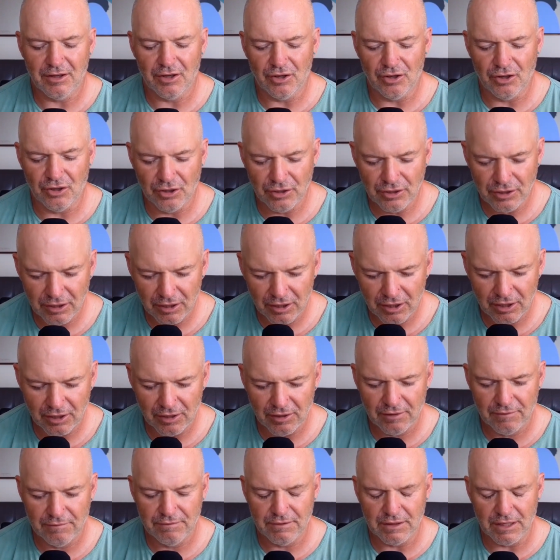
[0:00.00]

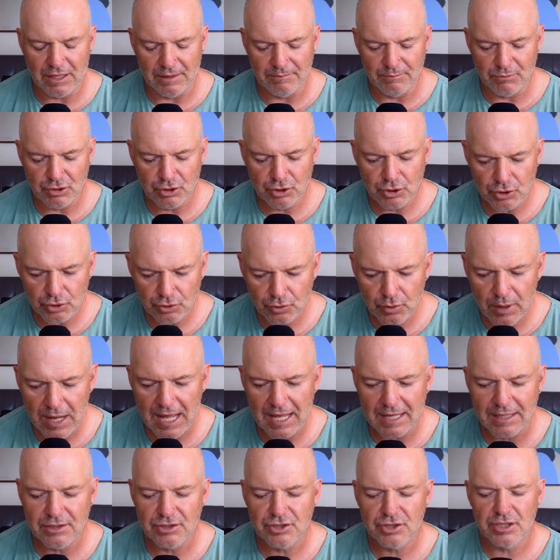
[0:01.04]
unloved. I'm too
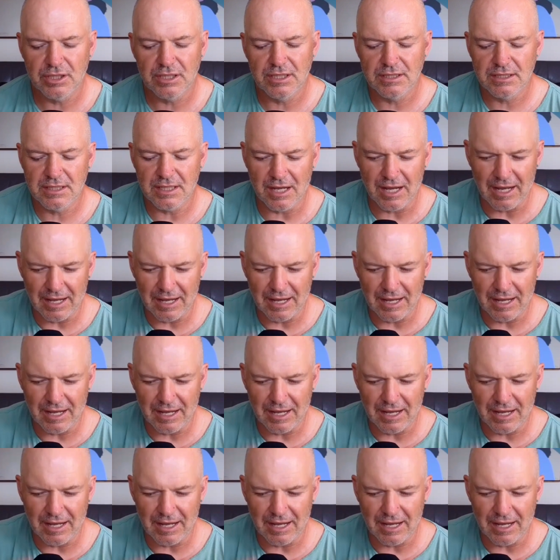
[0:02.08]
anxious.